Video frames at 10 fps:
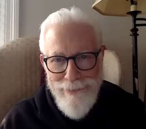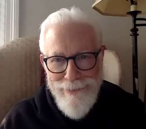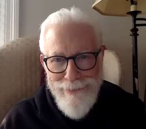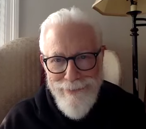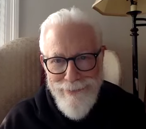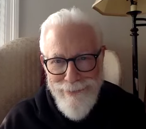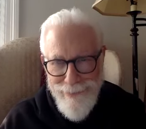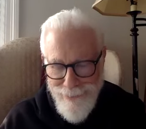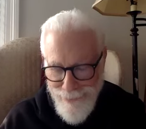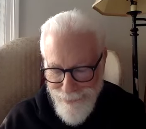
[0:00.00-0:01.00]

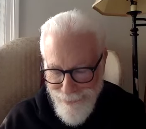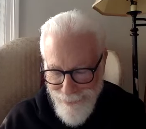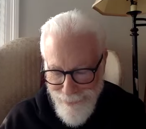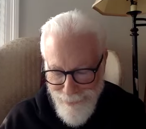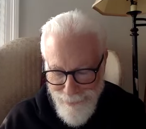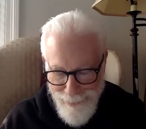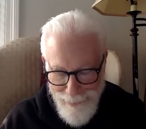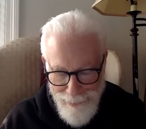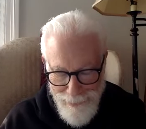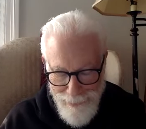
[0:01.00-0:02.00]

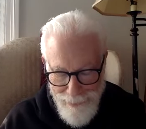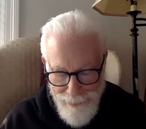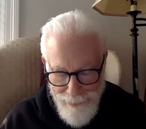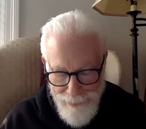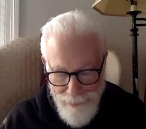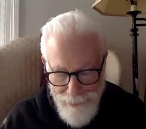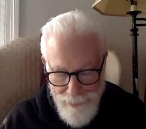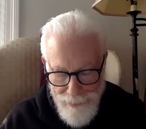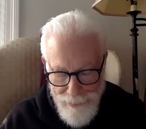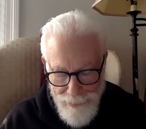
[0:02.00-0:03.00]

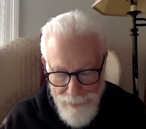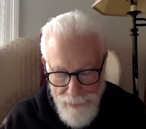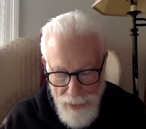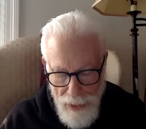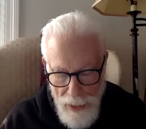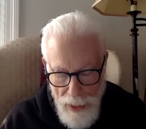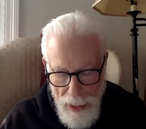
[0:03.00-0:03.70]
Nobody speaks.